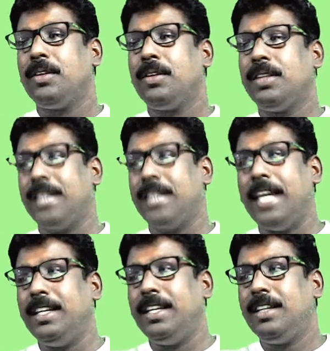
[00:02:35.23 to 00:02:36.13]

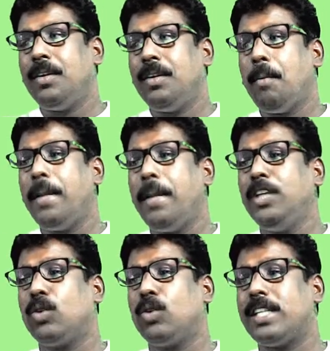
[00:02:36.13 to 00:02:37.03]
Then by
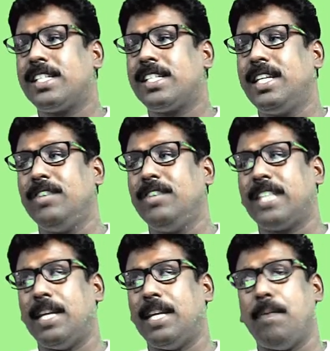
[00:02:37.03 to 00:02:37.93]
Euclid's
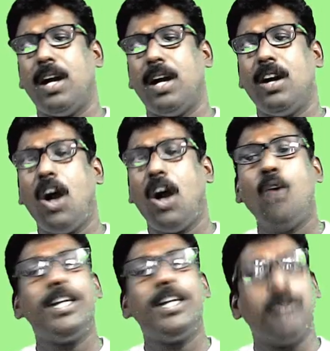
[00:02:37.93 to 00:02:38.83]
division lemma,
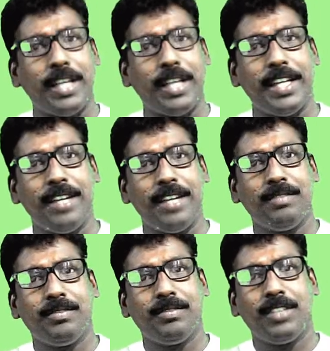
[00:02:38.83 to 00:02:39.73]
how can you write
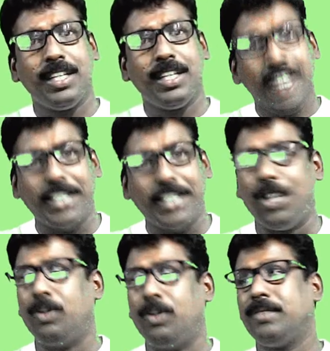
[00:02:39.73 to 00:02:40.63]
it? Write it
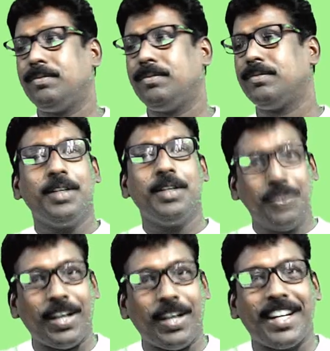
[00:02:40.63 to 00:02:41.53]
down.
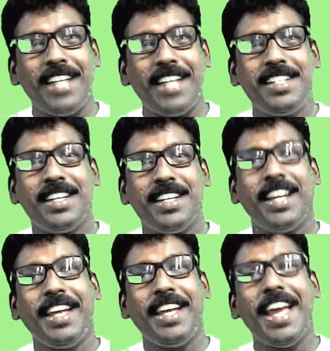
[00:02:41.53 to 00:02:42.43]
You can write
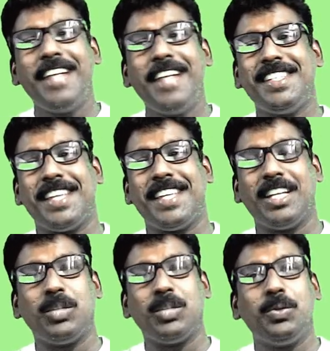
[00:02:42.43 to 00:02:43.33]
a is
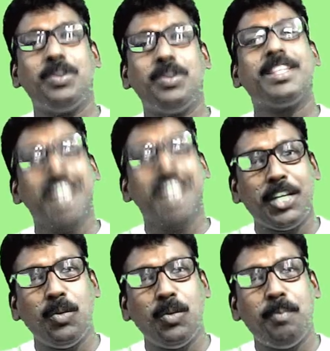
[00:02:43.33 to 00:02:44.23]
equal to
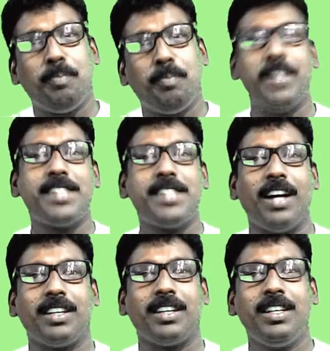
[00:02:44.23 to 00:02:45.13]
3q plus
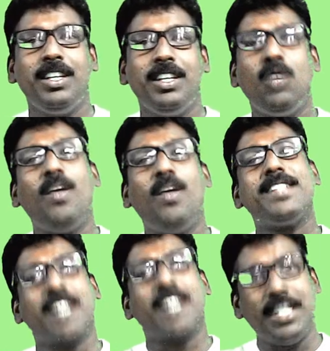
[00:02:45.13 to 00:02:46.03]
r. Now what
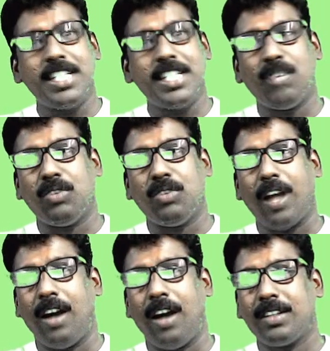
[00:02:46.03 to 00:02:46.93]
is the condition
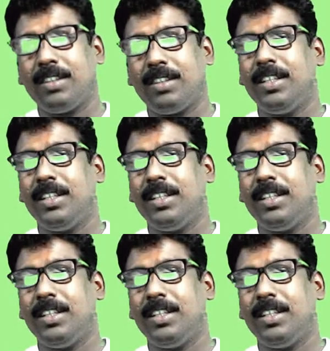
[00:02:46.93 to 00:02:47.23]
for r?